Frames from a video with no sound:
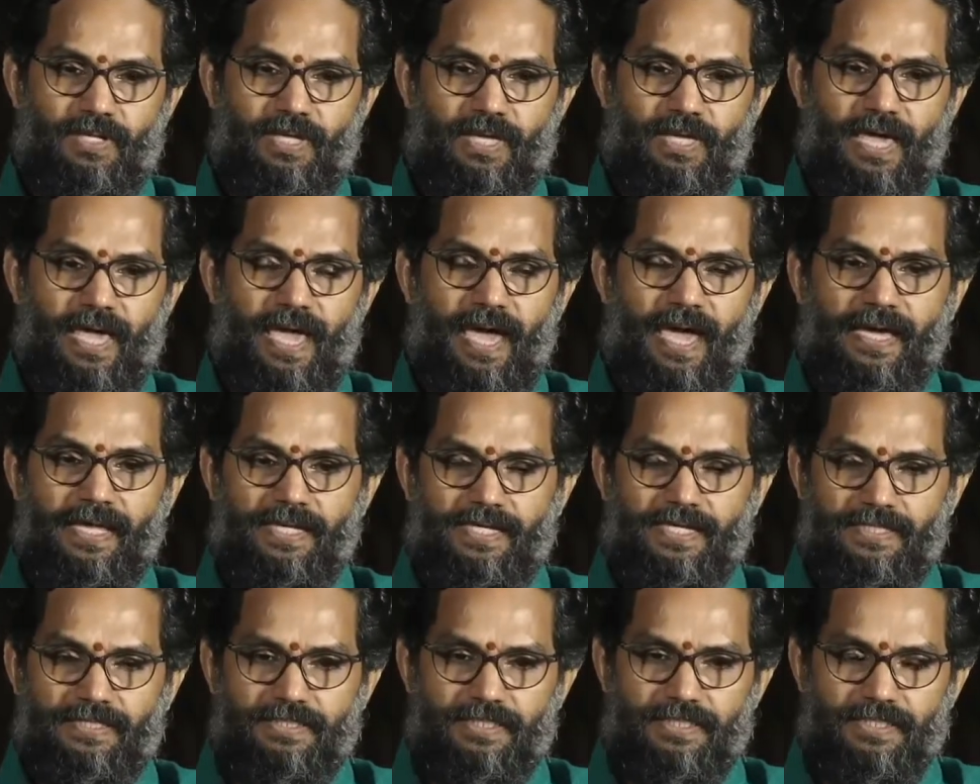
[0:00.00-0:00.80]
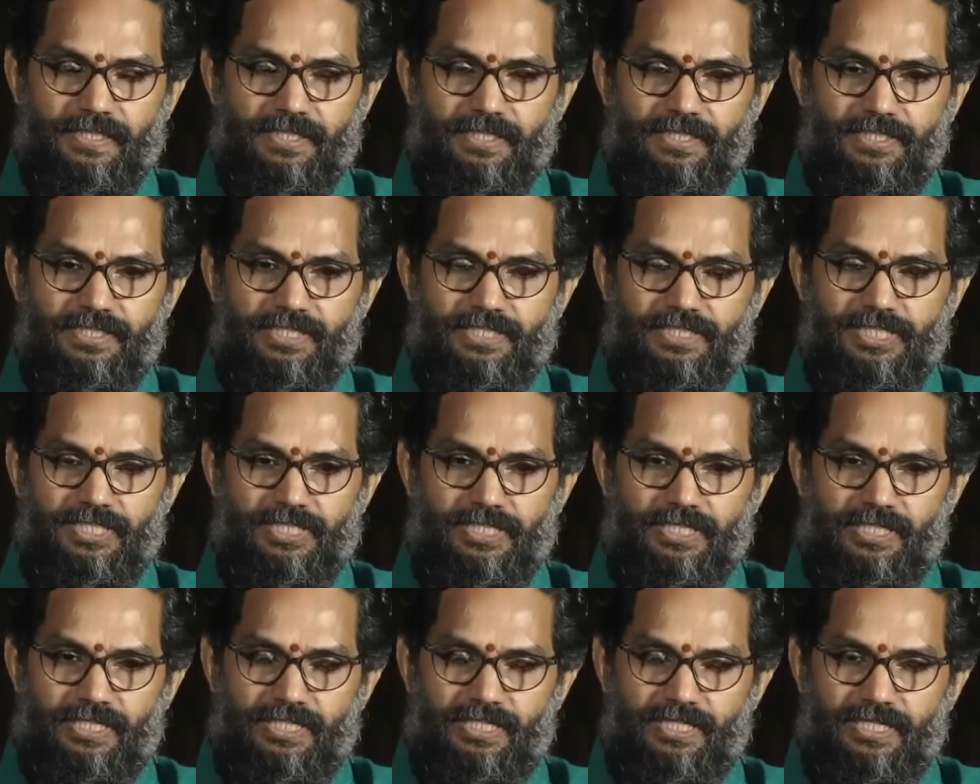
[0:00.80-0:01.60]
another
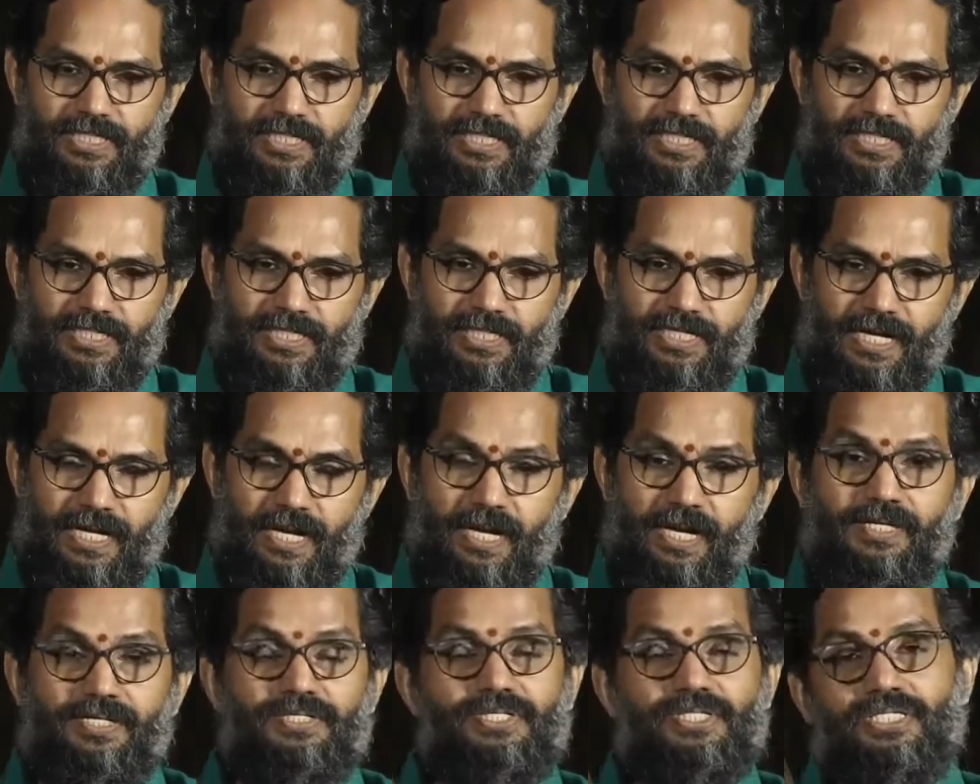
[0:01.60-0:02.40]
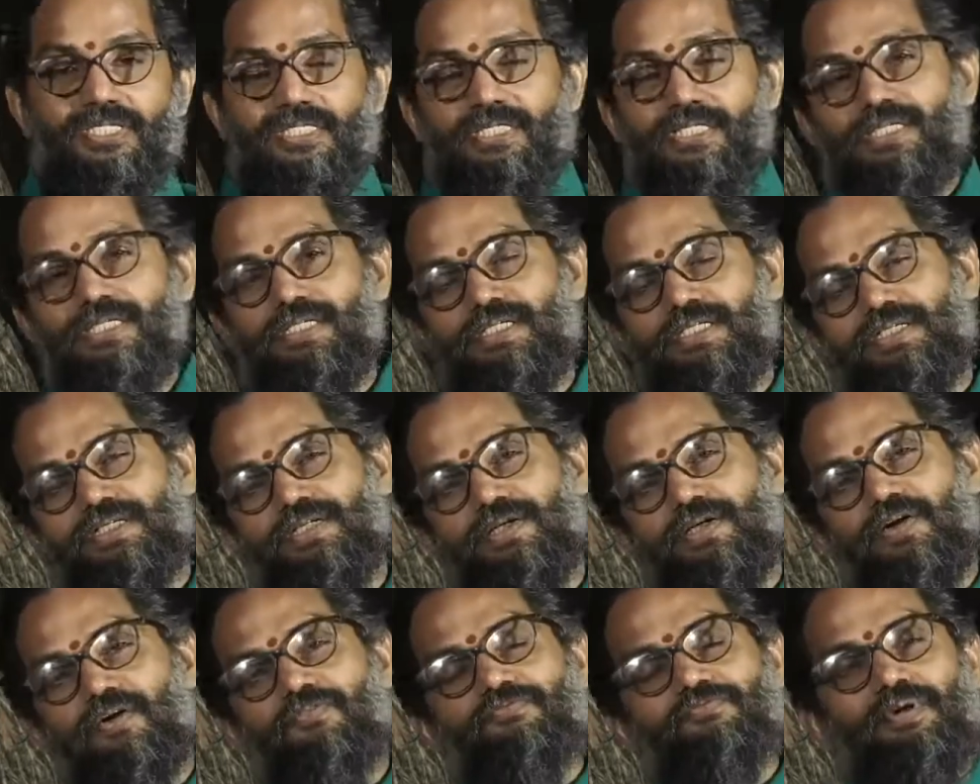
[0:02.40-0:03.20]
interesting concern
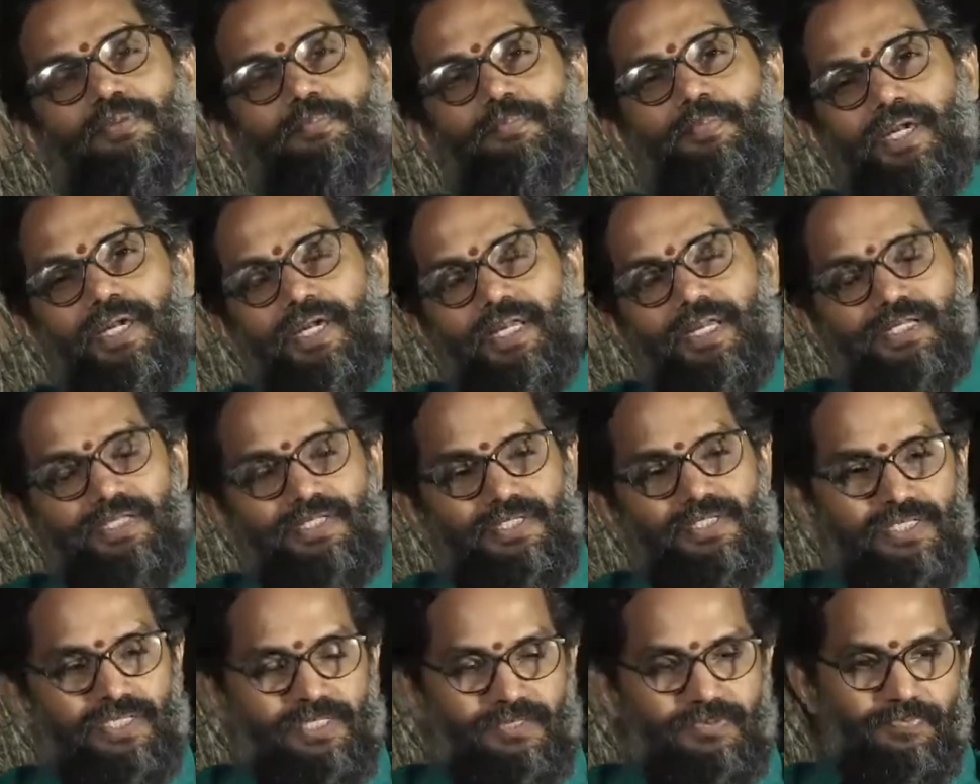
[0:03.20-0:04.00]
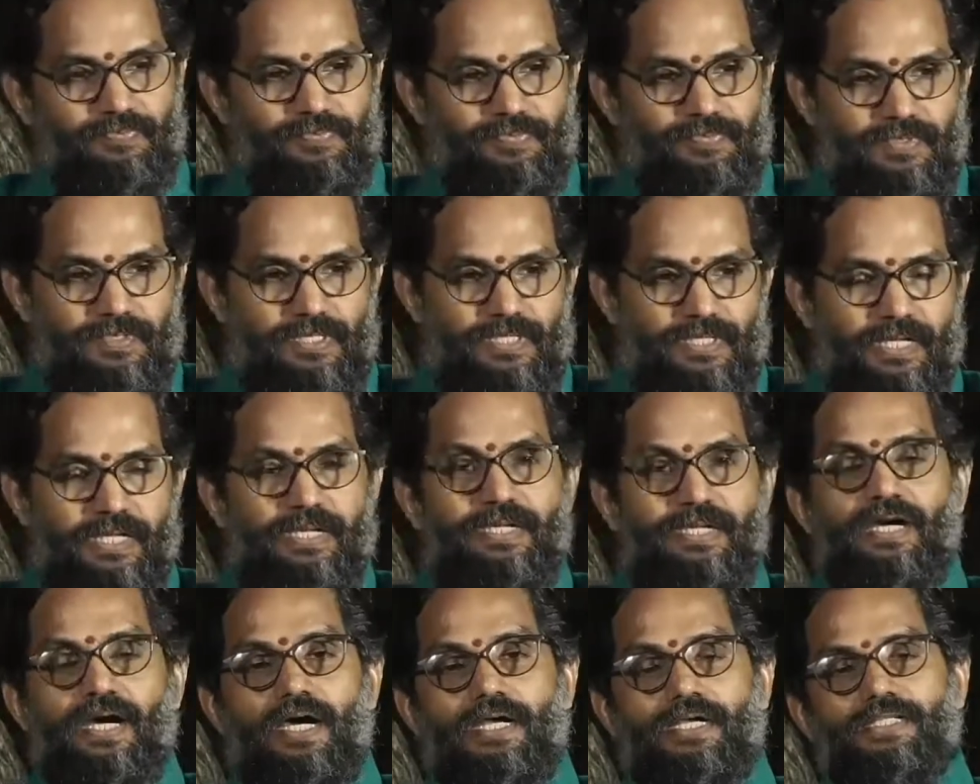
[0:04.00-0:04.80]
of the parents
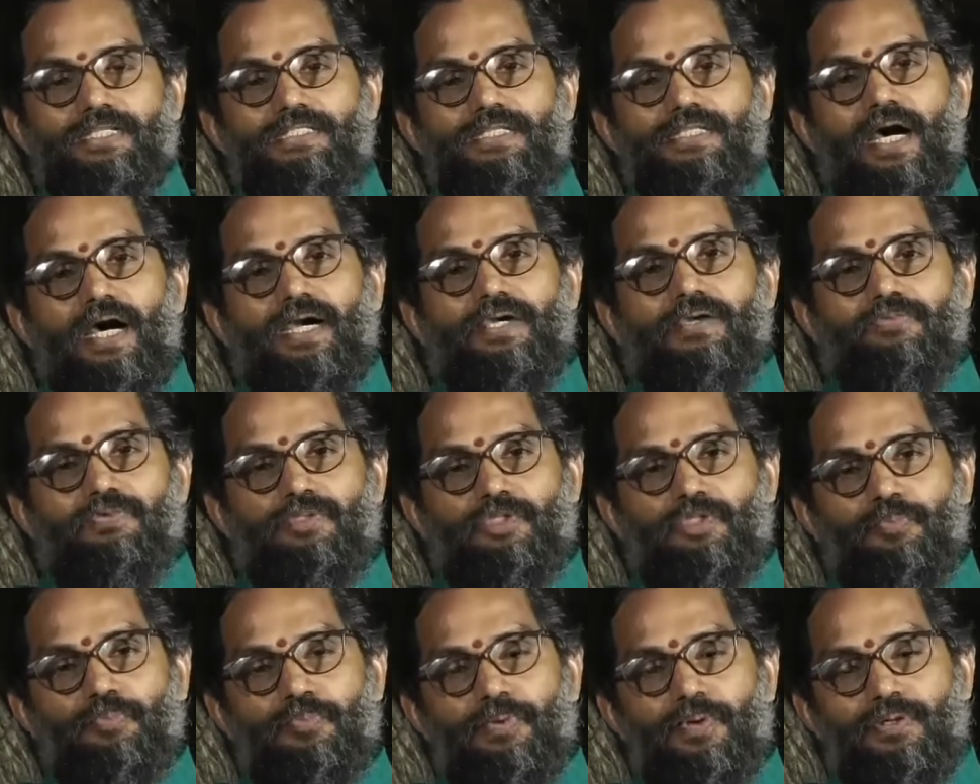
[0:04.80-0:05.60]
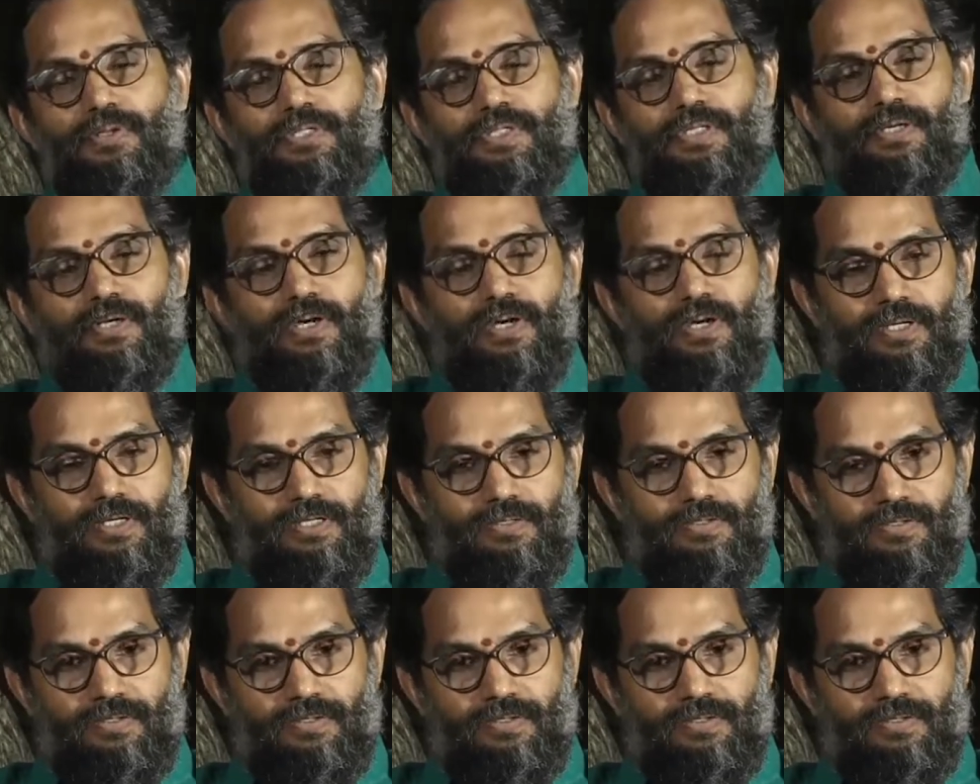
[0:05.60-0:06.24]
regarding the Ayurvedic protocol